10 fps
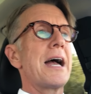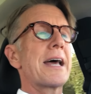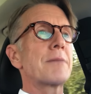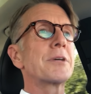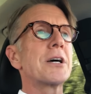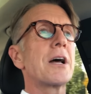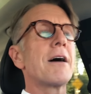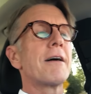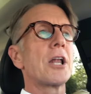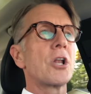and I'm going
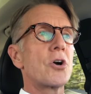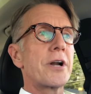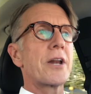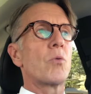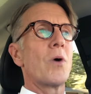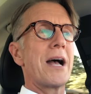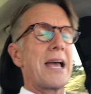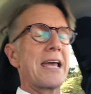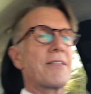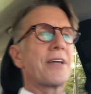to learn in a
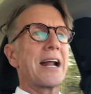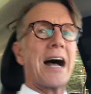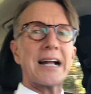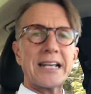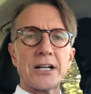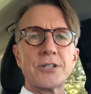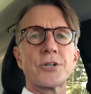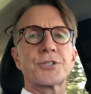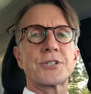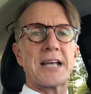way that I can
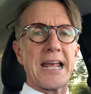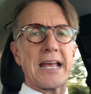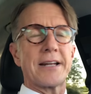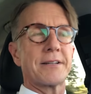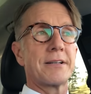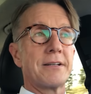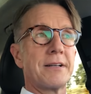understand.